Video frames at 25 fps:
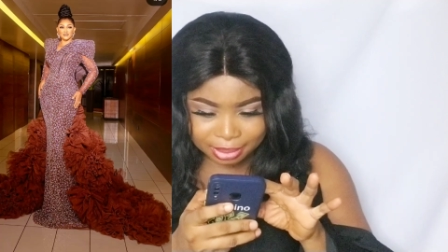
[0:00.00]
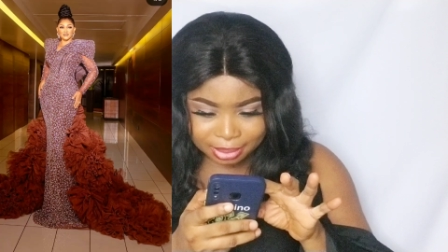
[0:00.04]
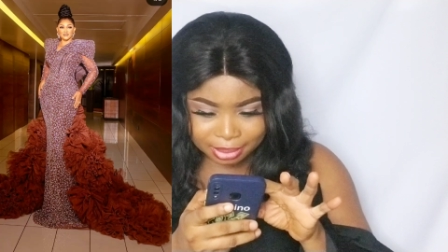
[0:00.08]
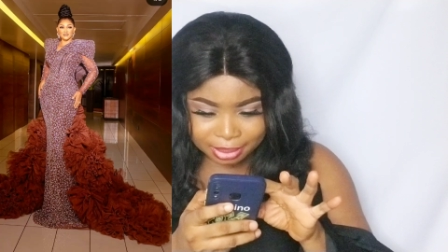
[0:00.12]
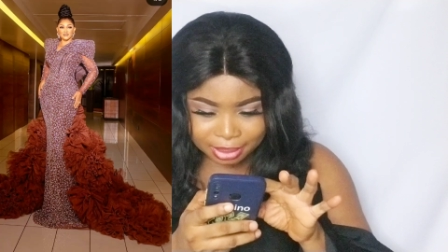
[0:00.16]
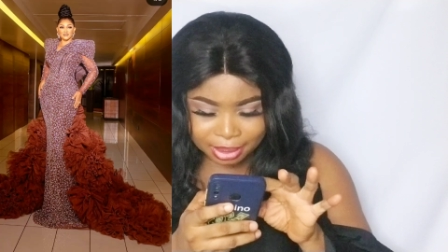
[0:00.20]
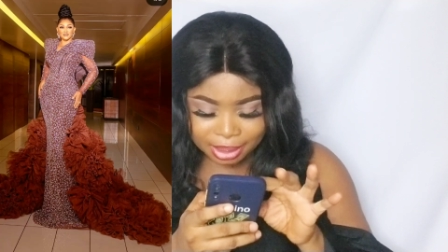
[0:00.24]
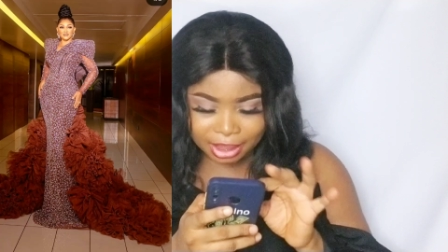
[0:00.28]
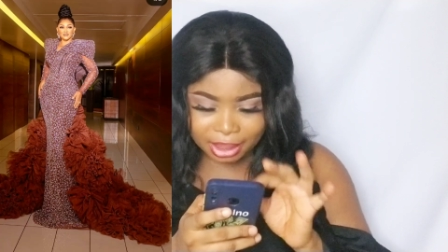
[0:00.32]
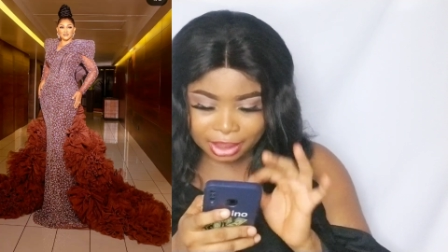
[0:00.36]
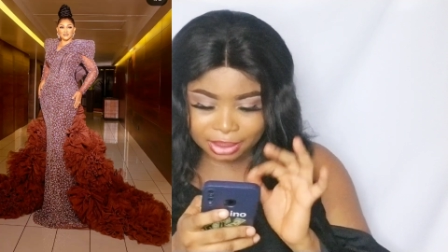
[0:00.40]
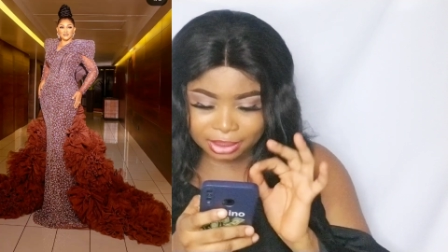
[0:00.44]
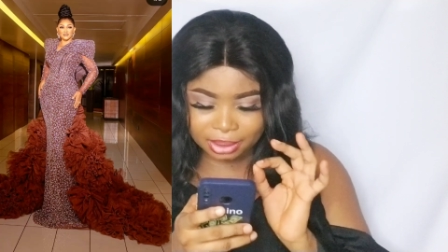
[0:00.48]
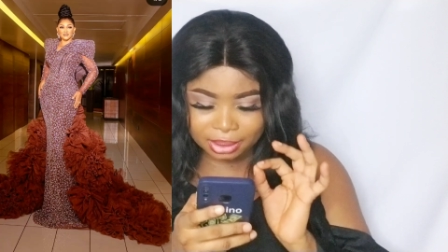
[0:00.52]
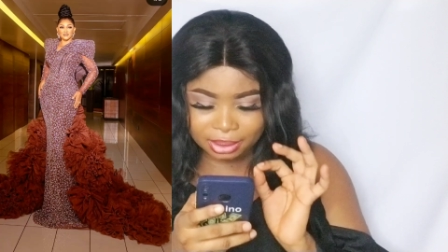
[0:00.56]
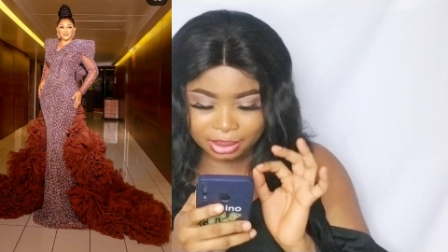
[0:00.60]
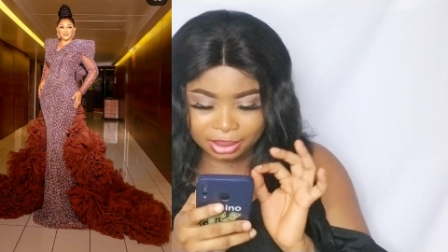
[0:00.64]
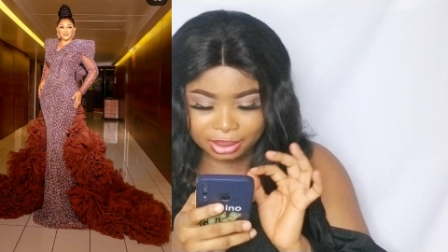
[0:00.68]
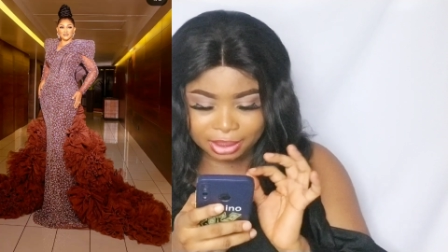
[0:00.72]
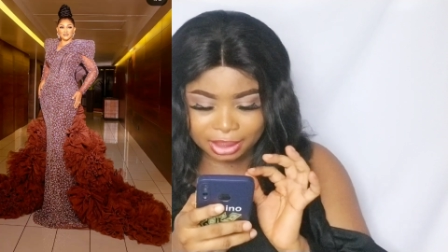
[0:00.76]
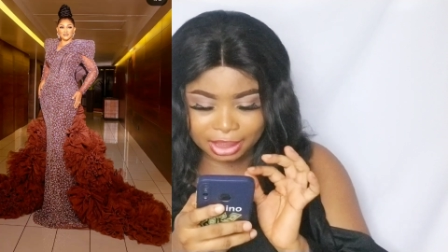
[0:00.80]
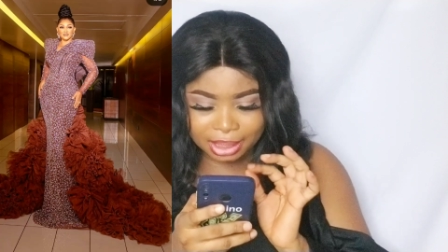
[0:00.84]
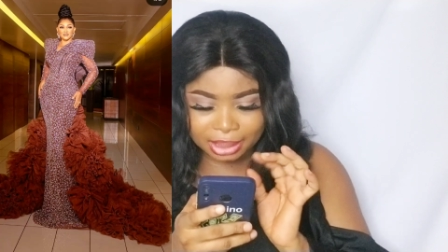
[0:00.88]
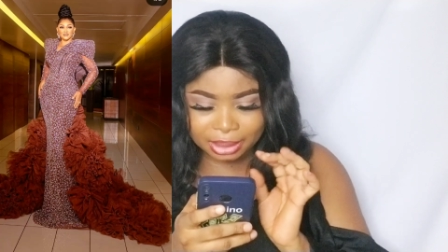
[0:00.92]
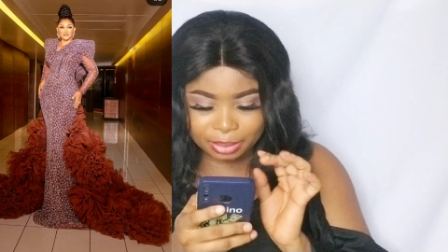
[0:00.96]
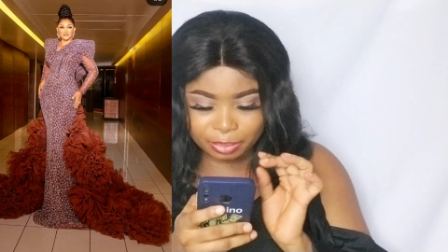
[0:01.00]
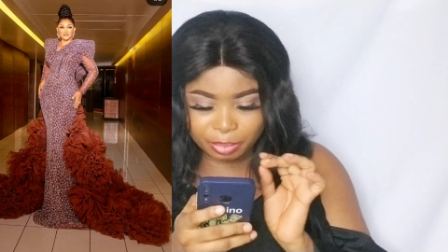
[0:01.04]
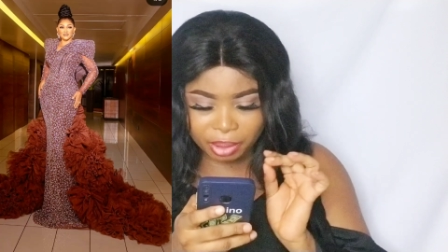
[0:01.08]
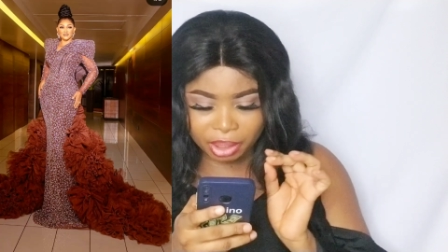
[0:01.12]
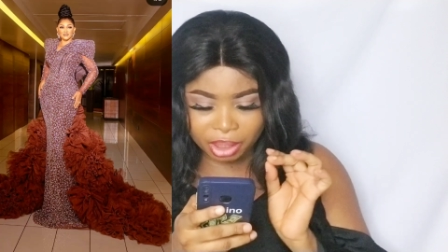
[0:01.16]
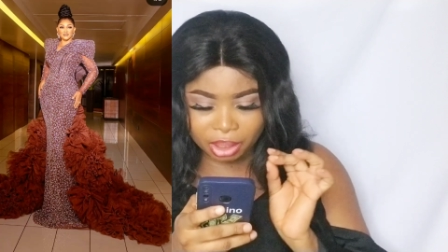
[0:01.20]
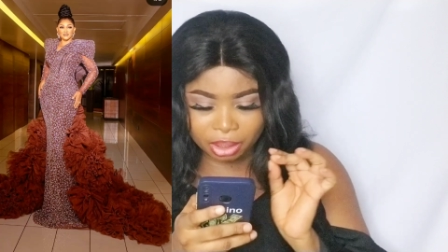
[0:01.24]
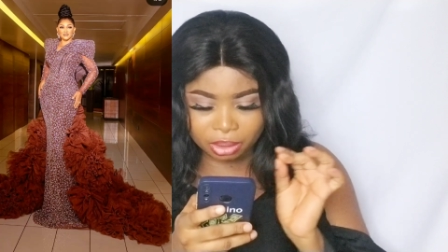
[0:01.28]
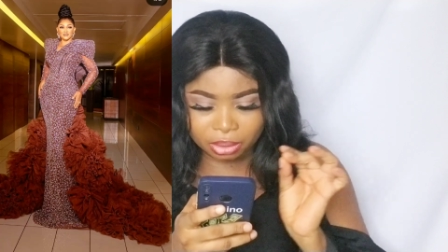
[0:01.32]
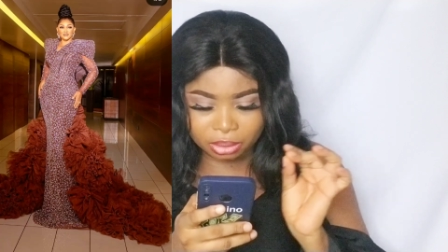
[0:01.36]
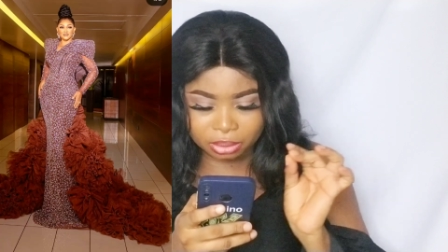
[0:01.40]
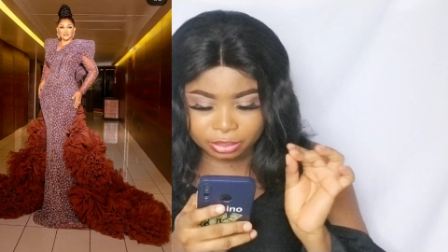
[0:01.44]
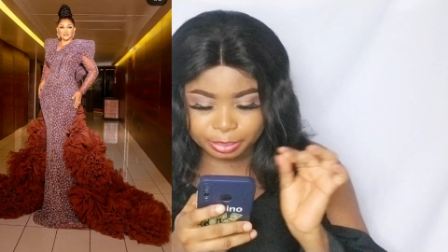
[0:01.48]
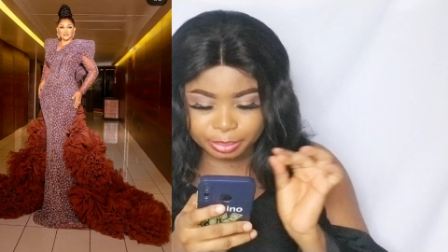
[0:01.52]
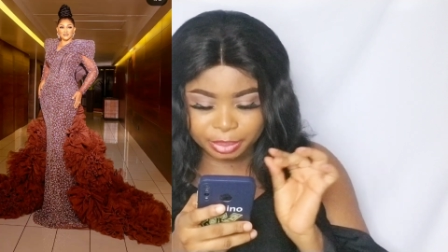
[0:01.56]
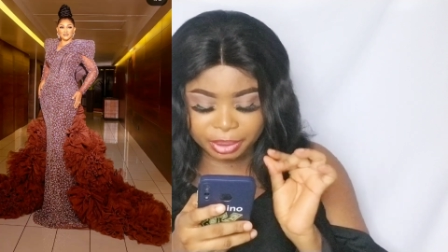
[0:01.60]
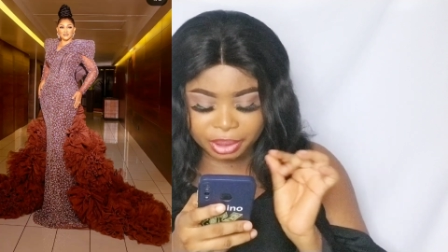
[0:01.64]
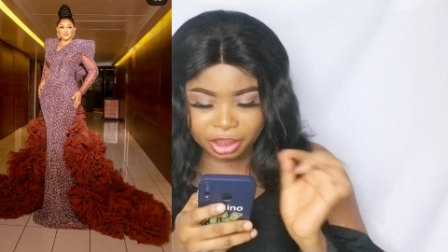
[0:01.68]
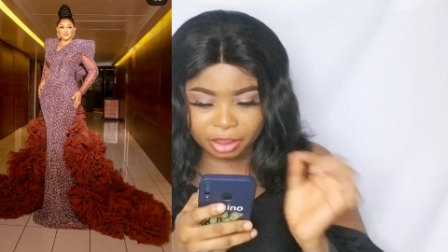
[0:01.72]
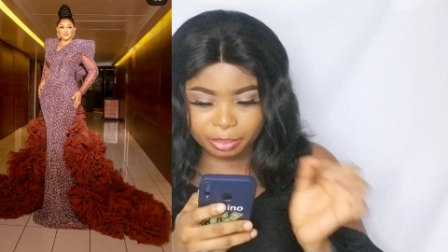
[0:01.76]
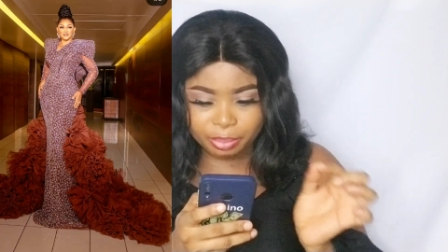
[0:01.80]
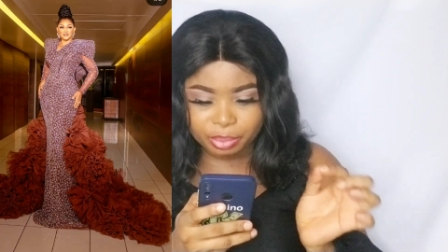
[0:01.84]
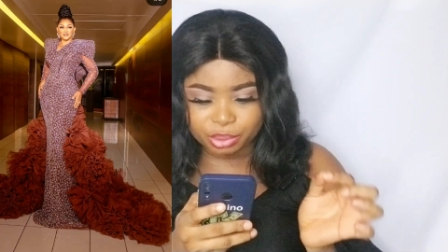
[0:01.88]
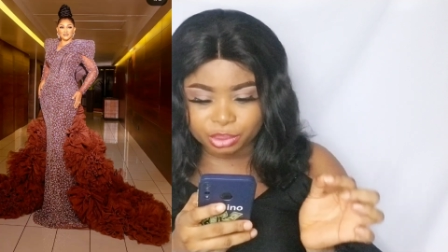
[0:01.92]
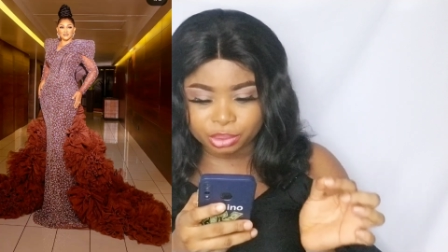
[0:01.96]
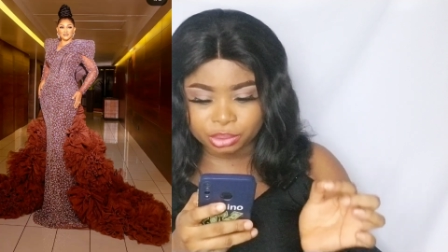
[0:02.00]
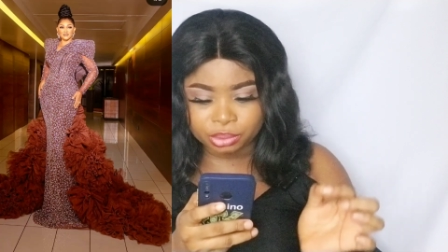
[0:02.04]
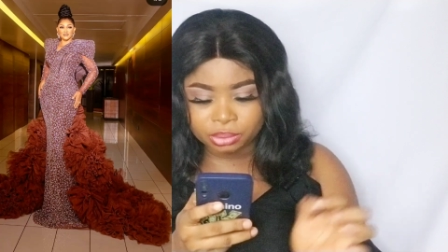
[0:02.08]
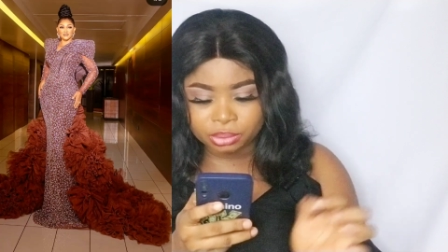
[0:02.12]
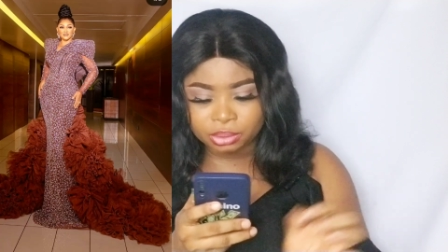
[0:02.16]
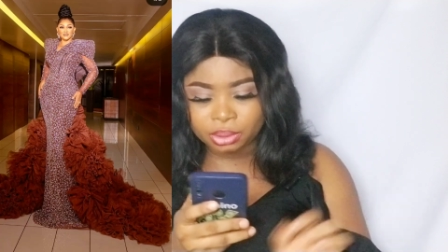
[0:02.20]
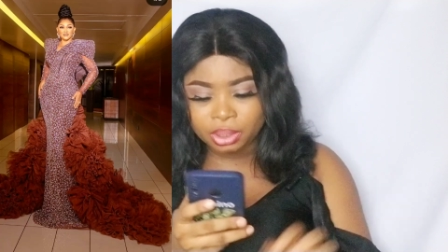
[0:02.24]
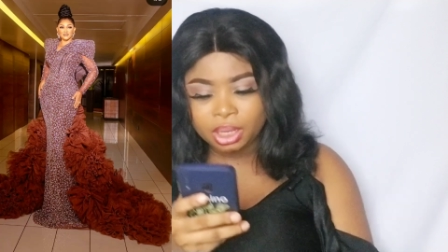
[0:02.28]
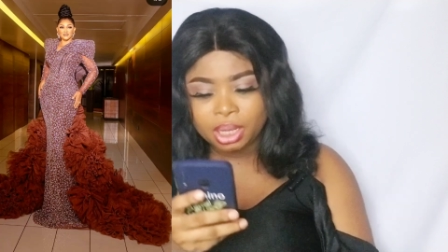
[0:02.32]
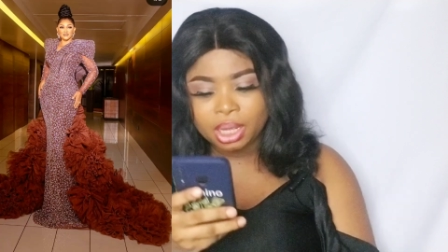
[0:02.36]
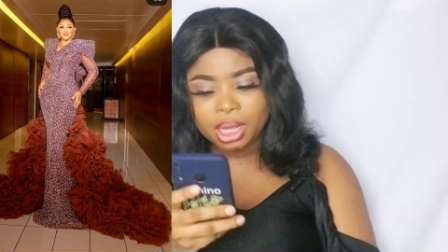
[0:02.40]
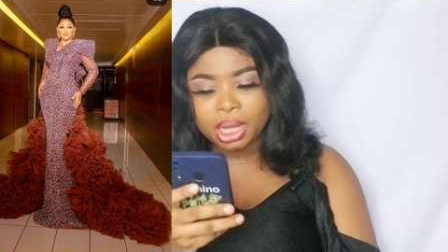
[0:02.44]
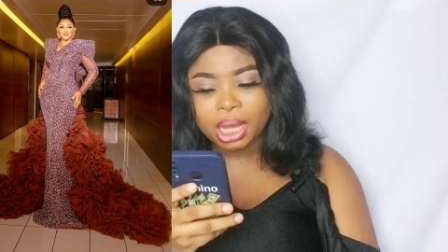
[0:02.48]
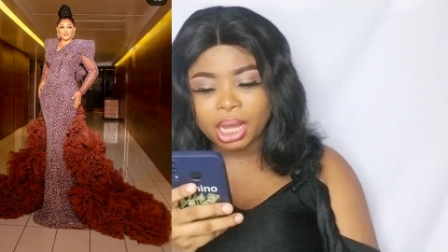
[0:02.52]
light, is it a light pink or purple